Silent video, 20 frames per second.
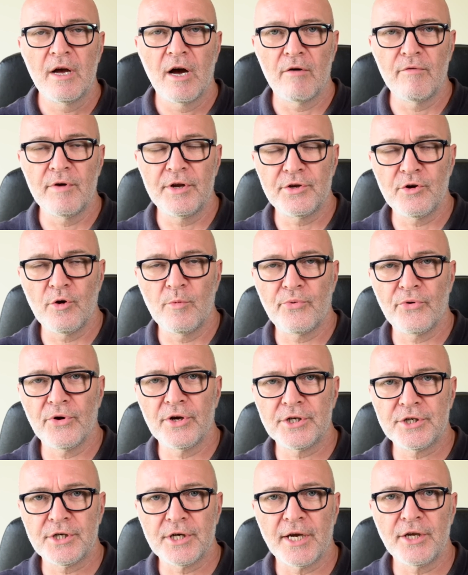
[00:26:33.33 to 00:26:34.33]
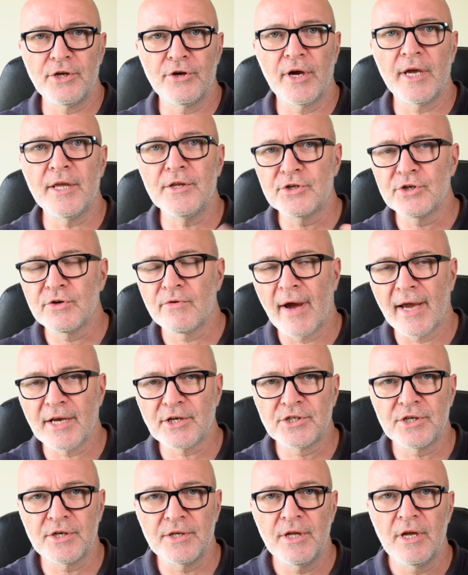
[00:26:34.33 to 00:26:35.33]
I really do appreciate your
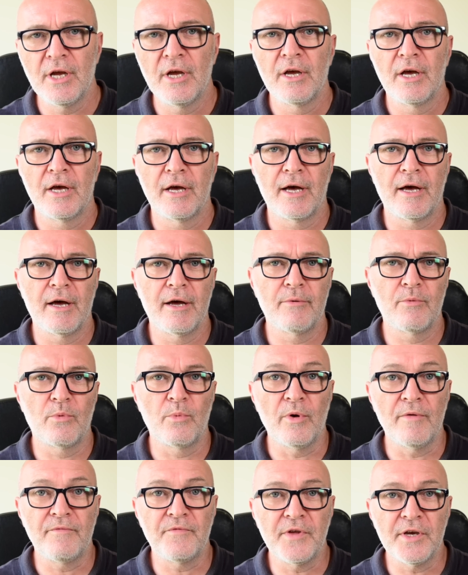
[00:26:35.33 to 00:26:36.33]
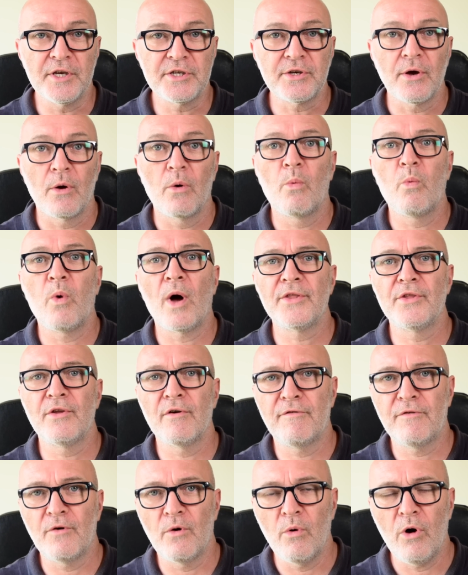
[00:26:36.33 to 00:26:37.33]
interaction with this
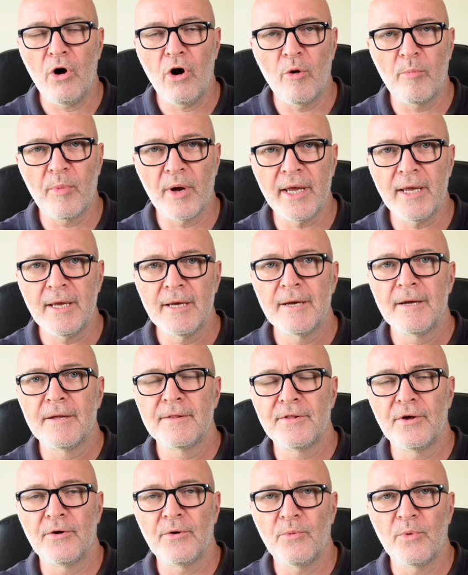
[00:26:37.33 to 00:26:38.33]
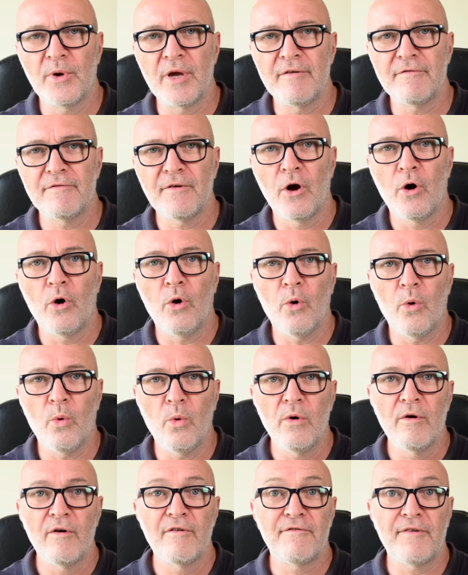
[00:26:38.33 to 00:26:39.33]
wonderful hobby that we've
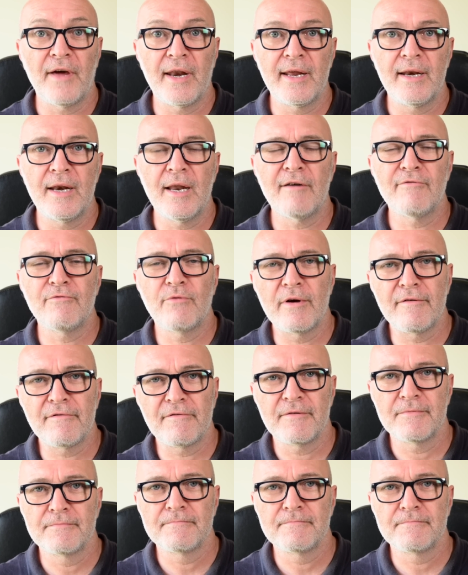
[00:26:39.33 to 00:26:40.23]
all fell in love with.